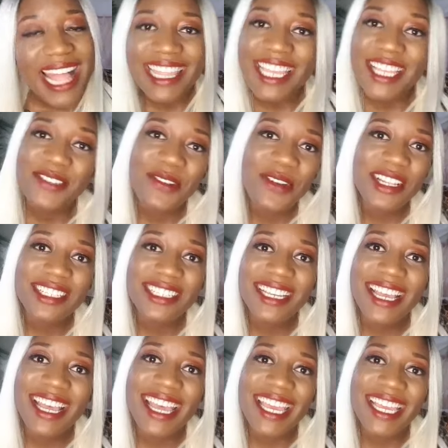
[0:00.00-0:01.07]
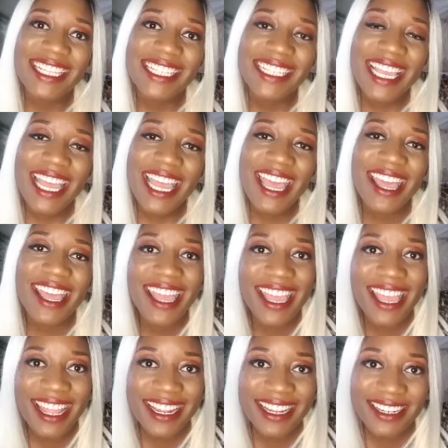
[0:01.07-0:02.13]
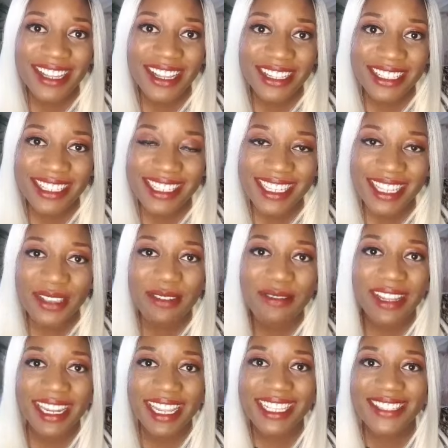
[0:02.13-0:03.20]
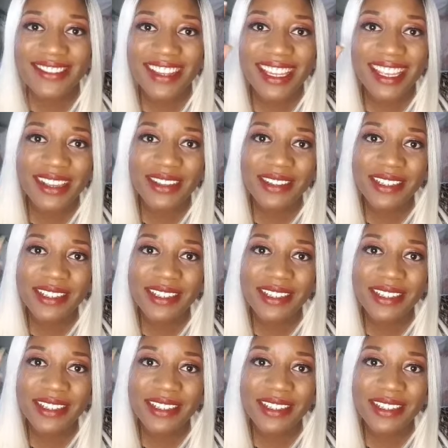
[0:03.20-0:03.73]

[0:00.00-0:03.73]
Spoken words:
Thanks for watching, guys, and I'll see you in my next video.